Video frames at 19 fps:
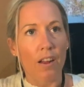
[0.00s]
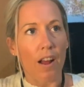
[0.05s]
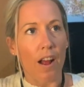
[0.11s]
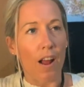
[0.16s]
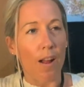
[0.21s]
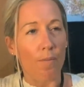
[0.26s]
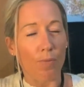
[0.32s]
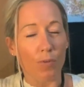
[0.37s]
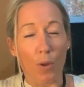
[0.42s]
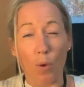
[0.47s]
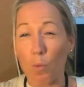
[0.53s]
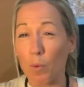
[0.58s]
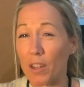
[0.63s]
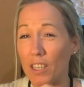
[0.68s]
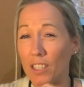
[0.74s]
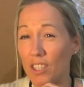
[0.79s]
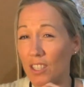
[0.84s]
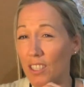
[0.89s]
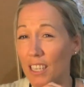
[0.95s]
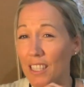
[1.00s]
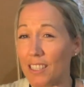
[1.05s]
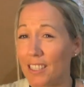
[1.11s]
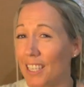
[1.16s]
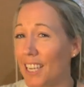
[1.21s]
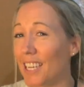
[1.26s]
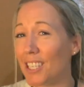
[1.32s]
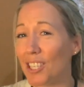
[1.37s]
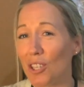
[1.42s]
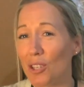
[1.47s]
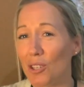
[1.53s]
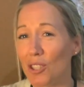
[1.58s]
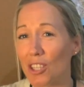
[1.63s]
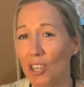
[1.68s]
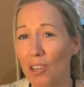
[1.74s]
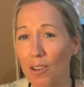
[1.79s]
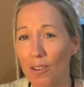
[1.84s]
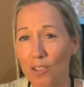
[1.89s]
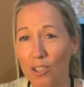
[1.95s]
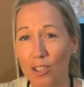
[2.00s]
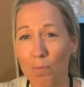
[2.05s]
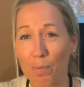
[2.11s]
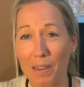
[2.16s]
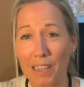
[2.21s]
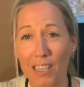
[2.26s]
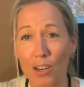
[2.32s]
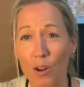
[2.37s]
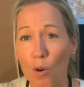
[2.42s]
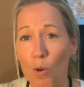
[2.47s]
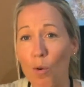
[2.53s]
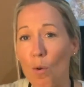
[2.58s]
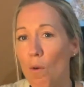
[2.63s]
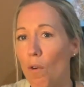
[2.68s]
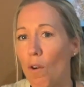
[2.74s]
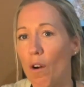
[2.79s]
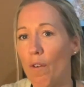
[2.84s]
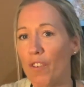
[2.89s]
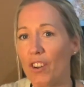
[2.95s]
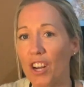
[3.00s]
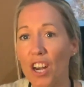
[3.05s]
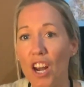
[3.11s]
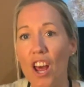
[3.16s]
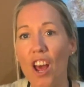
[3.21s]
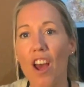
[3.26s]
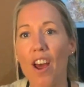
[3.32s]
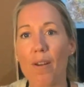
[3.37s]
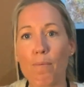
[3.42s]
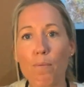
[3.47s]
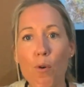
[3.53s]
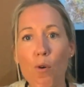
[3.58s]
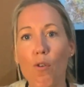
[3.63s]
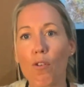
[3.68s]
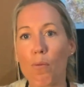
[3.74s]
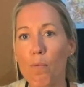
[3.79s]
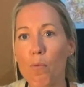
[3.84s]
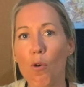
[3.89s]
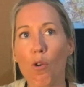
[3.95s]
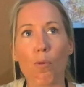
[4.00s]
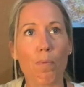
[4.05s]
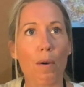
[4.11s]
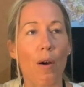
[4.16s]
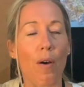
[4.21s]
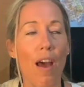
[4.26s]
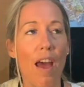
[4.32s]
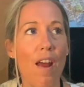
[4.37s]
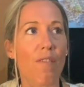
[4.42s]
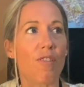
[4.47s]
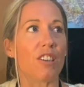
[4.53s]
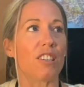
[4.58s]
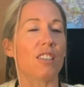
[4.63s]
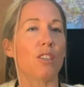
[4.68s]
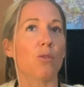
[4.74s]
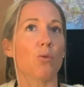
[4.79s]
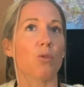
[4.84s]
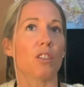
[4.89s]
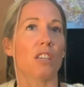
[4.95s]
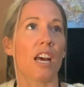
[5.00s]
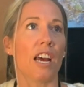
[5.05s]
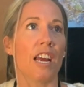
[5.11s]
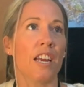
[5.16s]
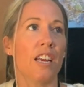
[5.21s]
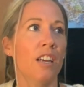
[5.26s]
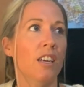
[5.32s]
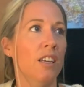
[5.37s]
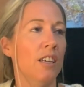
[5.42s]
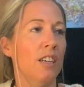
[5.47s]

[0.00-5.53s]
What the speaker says: that we just continue to just be in awe of and learn more and more about every single day.